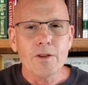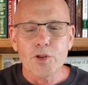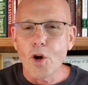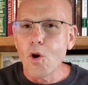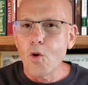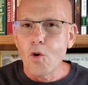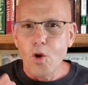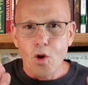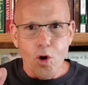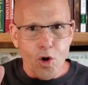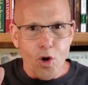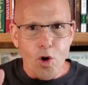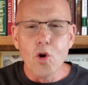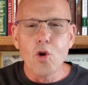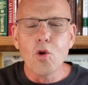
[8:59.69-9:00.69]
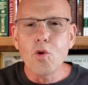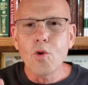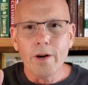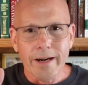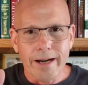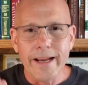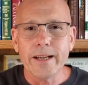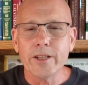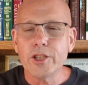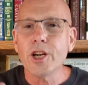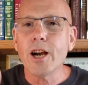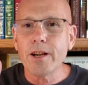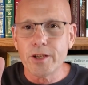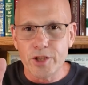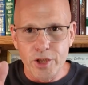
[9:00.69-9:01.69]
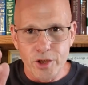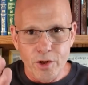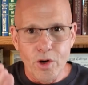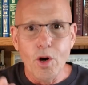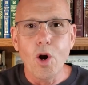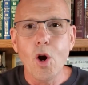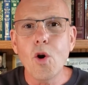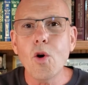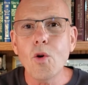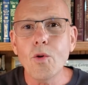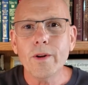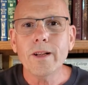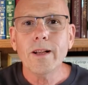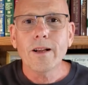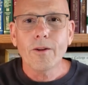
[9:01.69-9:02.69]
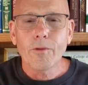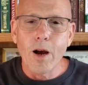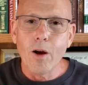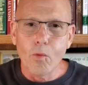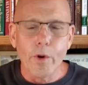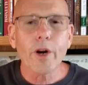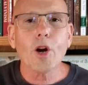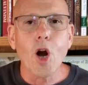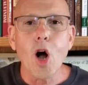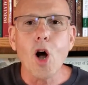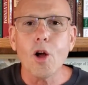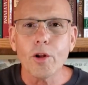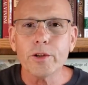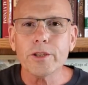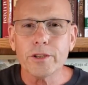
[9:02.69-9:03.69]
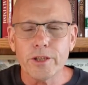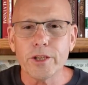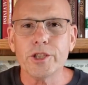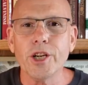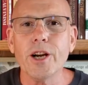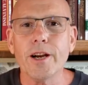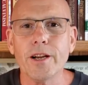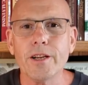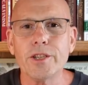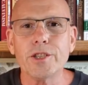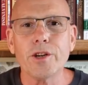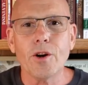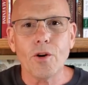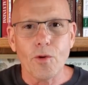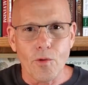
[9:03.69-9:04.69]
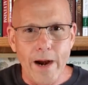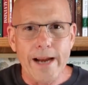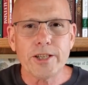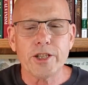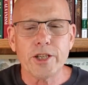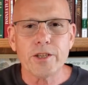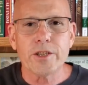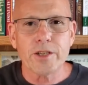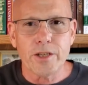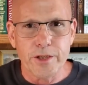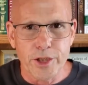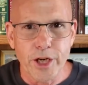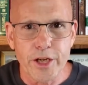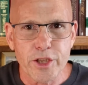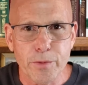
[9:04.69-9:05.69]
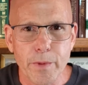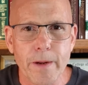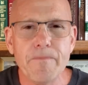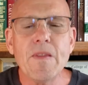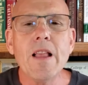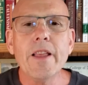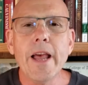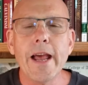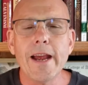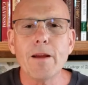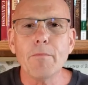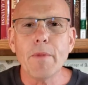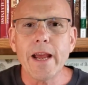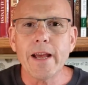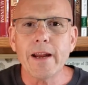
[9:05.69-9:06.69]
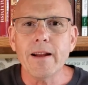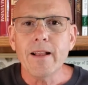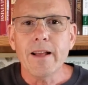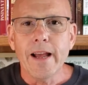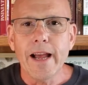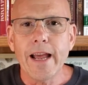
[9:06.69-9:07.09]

So, who can judge who? Well, we're called to judge righteous judgment. Amen.